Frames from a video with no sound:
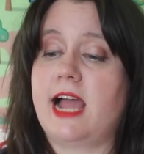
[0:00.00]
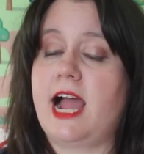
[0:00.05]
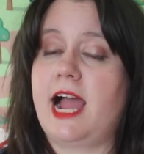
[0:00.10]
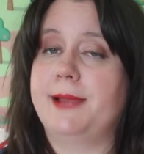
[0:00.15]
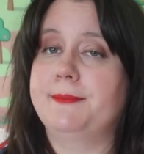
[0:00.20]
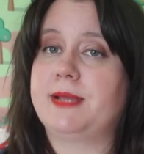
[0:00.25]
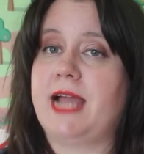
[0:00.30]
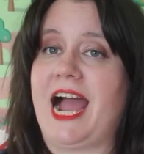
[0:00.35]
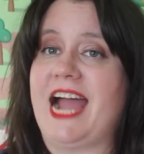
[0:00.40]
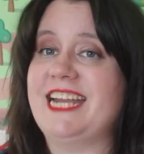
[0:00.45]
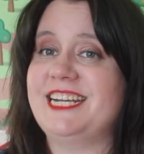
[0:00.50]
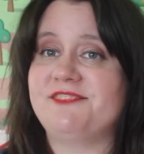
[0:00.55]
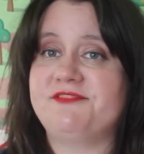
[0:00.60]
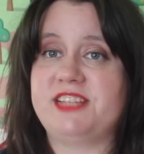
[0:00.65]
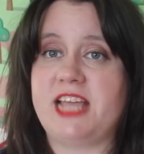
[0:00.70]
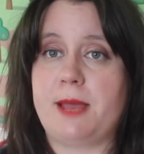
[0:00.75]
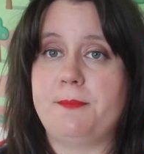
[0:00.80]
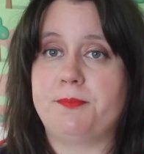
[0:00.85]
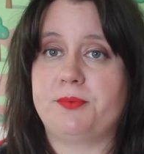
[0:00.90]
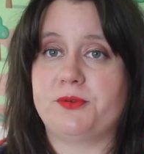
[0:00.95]
I'm kind of
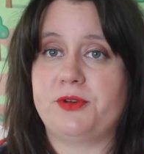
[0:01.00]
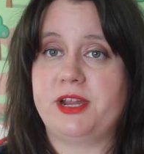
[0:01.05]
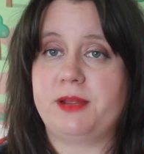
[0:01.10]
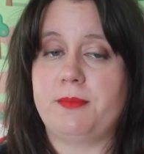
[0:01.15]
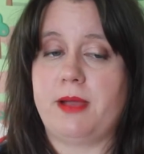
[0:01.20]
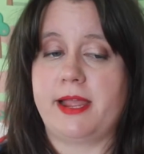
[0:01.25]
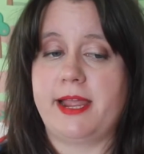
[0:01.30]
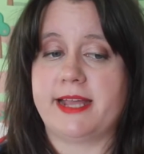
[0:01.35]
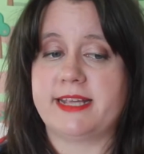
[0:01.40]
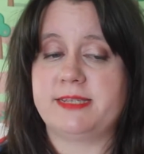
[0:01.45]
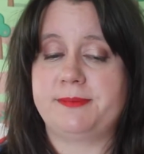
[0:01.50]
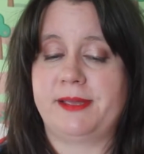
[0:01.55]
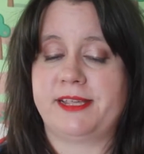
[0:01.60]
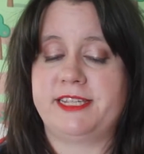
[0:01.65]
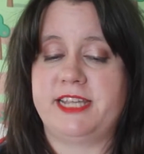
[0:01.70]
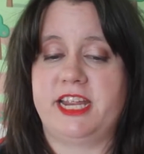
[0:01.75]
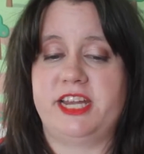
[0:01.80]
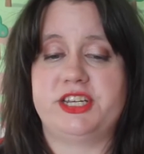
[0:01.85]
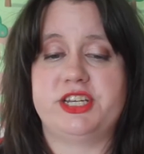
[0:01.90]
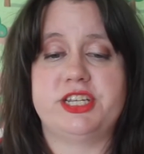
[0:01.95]
tempering my
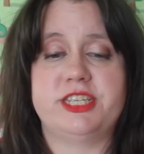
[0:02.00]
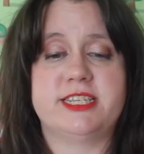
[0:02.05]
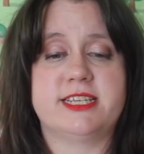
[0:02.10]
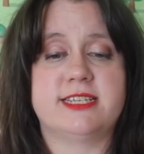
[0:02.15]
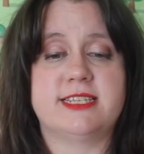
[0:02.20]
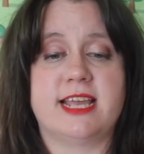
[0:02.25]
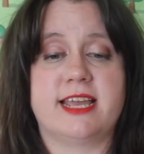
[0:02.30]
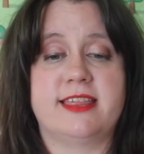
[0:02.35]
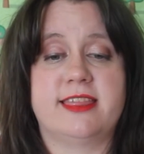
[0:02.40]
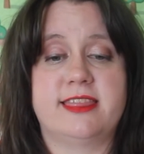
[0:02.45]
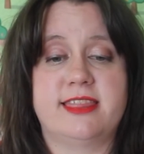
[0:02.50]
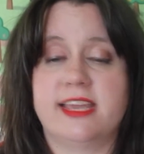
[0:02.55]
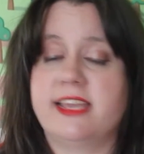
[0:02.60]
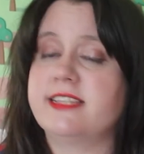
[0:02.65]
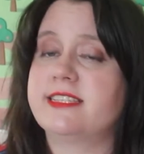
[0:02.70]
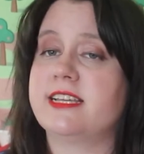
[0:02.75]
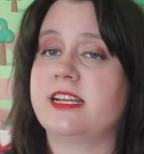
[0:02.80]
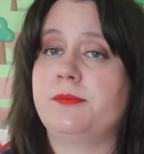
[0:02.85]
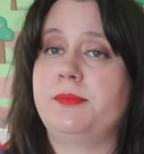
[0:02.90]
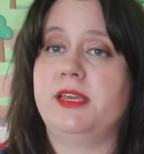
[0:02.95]
expectations because I think
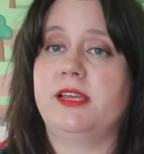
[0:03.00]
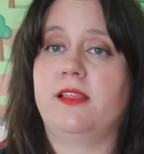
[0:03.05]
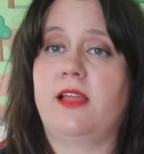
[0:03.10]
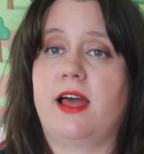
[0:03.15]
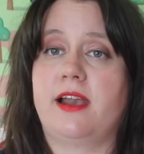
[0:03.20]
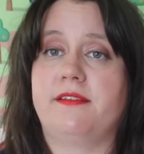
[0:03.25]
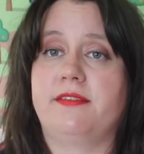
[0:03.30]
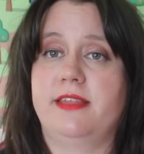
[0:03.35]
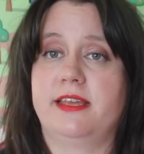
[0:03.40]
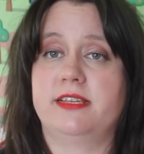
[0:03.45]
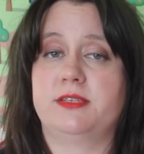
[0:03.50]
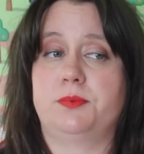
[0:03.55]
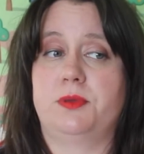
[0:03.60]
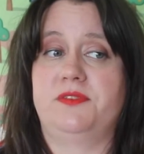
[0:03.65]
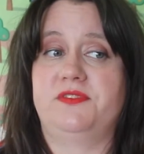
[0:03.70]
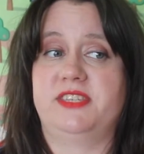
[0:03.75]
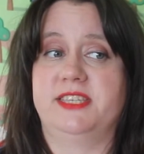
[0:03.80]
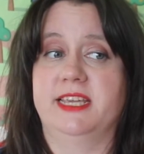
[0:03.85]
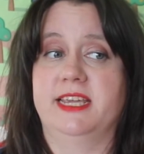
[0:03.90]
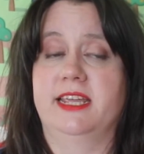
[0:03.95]
it's going to be a lot of things
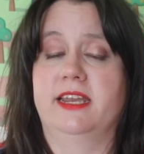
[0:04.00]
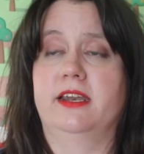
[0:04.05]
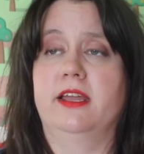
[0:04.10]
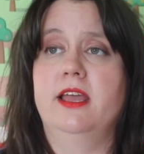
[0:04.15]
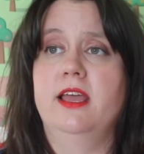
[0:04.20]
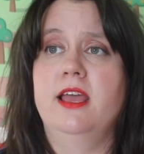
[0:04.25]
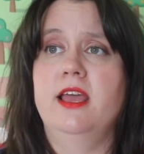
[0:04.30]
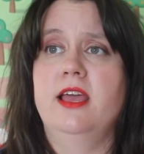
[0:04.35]
we've seen.